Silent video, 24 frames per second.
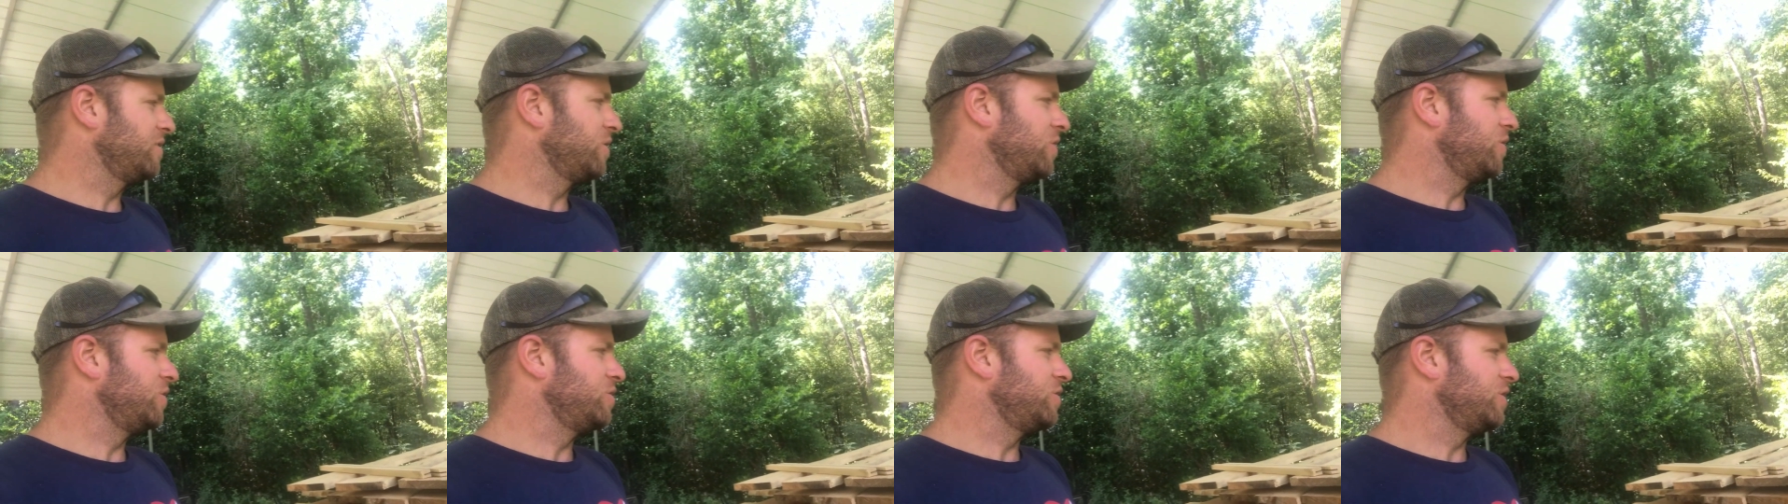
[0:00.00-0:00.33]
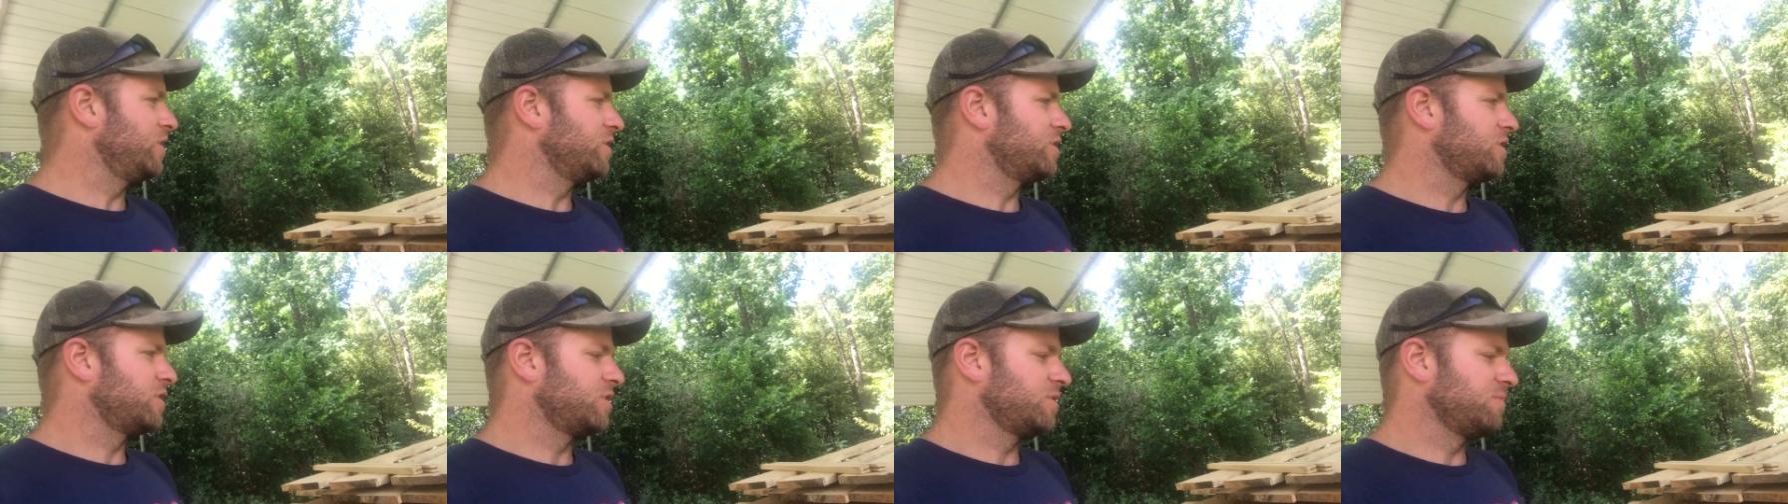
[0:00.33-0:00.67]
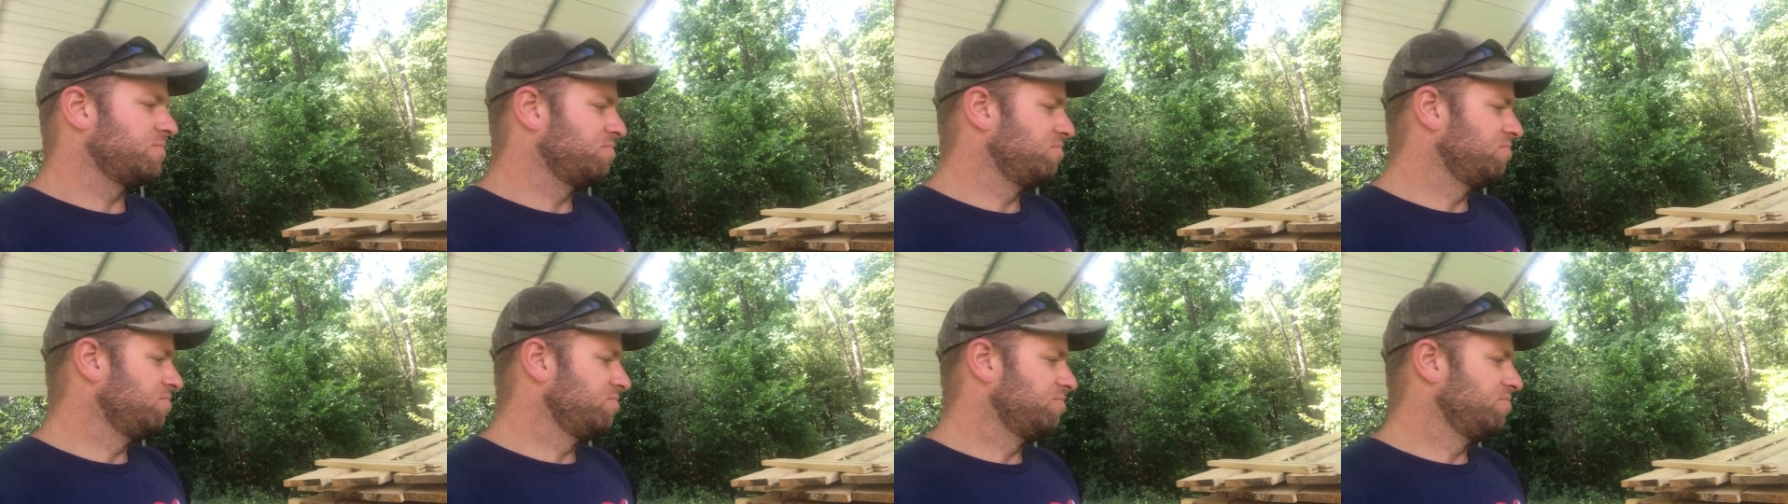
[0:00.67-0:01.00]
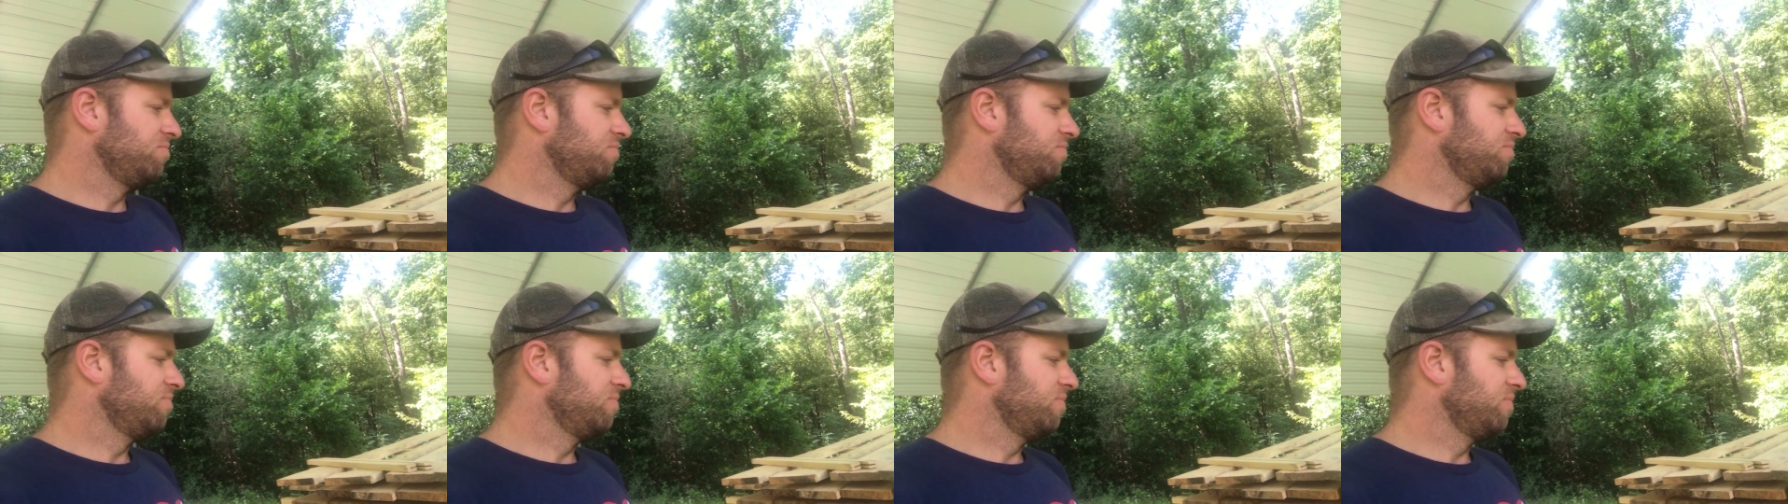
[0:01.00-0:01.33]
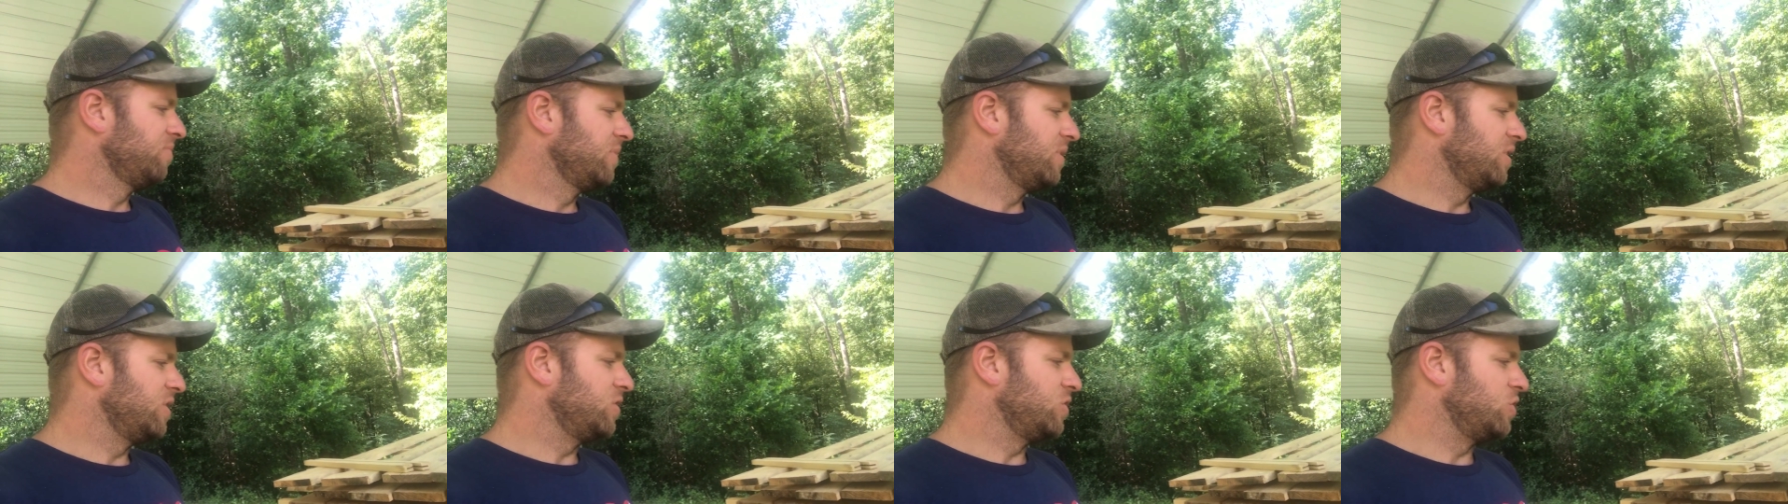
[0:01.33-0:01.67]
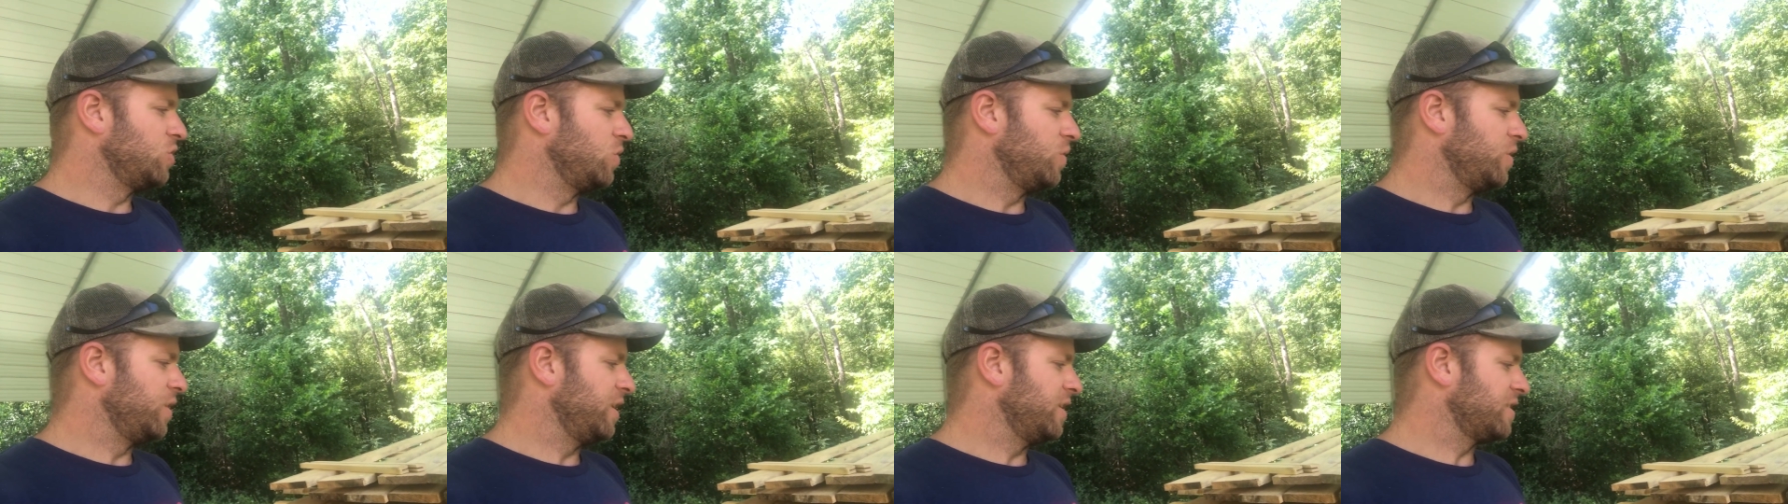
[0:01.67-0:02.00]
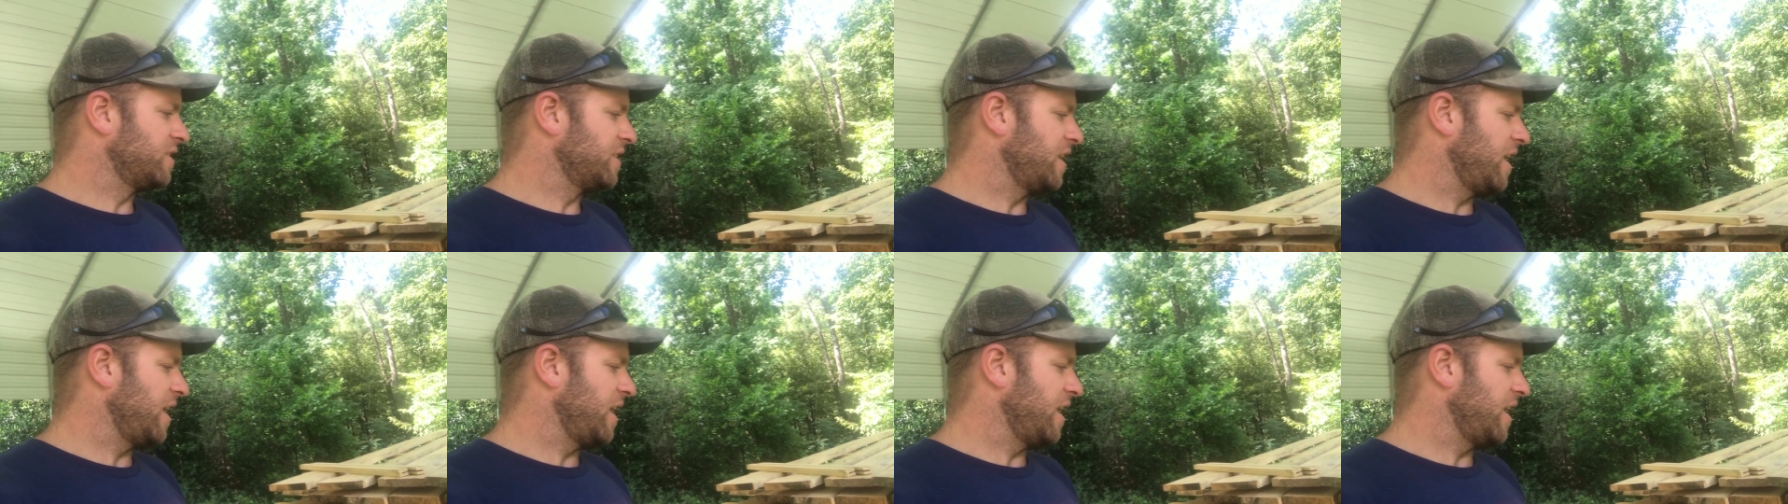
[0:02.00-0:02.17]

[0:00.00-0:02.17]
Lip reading: so it's just doing its